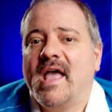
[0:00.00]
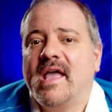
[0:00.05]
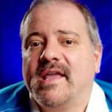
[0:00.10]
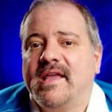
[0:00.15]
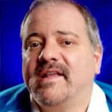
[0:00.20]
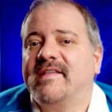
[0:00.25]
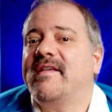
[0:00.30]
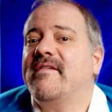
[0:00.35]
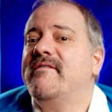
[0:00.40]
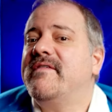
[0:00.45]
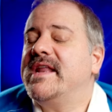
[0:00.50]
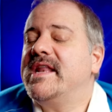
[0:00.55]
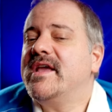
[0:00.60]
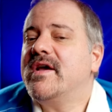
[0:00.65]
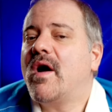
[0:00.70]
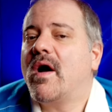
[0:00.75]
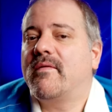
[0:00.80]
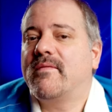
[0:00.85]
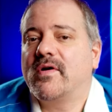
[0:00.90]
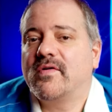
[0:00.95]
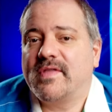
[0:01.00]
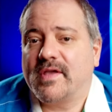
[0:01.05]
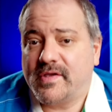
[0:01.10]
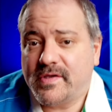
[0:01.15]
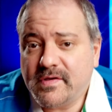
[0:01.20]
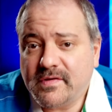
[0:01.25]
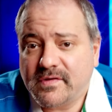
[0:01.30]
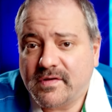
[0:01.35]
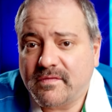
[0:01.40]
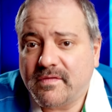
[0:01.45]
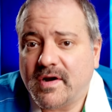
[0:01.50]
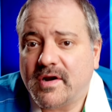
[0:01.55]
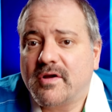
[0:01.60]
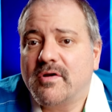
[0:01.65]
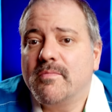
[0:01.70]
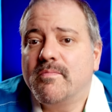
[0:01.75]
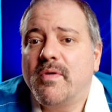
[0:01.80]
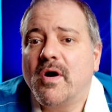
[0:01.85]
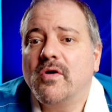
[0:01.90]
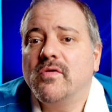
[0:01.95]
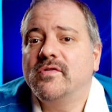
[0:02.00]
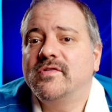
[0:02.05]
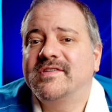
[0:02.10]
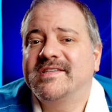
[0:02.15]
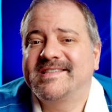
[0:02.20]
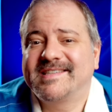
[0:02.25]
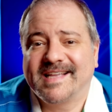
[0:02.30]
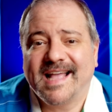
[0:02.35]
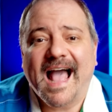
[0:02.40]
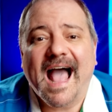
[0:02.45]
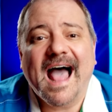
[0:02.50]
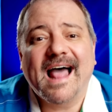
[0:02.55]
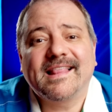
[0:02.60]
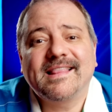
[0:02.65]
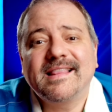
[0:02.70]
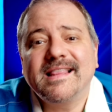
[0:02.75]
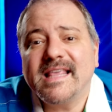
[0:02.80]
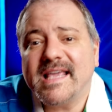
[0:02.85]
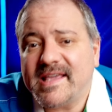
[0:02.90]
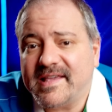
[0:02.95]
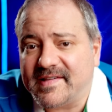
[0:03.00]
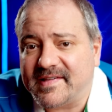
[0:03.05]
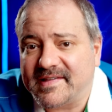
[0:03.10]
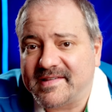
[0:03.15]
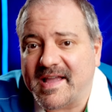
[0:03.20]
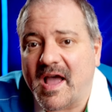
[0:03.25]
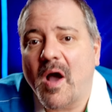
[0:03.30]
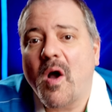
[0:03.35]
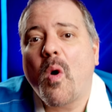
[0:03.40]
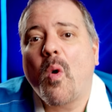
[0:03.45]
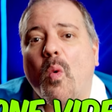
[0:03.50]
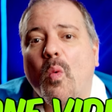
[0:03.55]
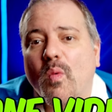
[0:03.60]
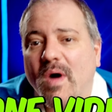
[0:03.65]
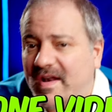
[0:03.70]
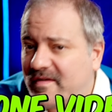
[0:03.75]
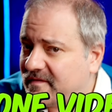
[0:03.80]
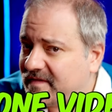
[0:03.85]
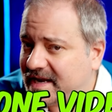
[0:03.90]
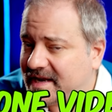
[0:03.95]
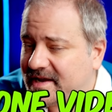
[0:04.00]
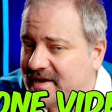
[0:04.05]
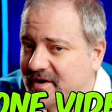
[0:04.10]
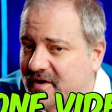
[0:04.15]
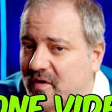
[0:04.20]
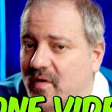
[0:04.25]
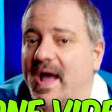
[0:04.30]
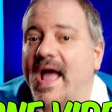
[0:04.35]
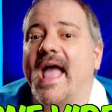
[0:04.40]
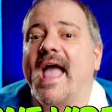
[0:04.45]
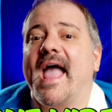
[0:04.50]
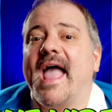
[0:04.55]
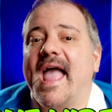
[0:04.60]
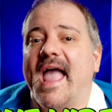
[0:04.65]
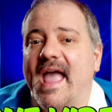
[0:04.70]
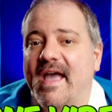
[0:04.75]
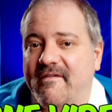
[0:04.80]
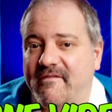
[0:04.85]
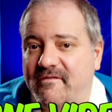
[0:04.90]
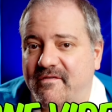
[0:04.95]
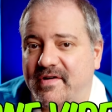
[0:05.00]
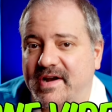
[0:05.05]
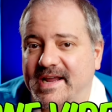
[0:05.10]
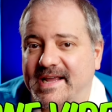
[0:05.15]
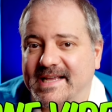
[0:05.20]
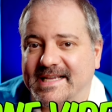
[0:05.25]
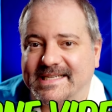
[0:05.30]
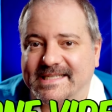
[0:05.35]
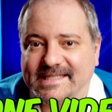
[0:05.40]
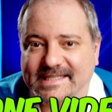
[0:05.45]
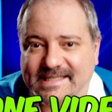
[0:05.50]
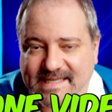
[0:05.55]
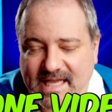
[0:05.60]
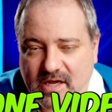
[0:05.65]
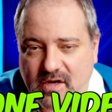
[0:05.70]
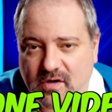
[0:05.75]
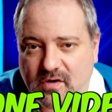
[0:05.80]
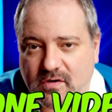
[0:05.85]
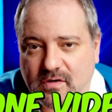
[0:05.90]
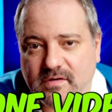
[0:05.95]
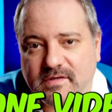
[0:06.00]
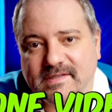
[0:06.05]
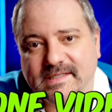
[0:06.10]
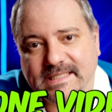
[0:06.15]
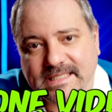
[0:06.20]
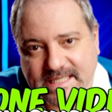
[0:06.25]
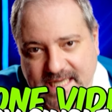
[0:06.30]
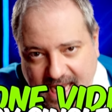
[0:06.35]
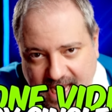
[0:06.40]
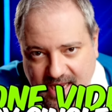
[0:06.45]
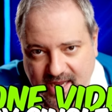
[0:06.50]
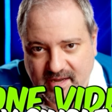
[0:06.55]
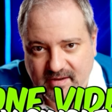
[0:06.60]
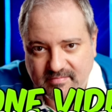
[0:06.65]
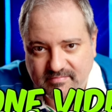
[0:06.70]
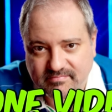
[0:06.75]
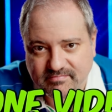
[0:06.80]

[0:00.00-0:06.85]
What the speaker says: Here's a video about a YouTuber who posts at least one video every single day.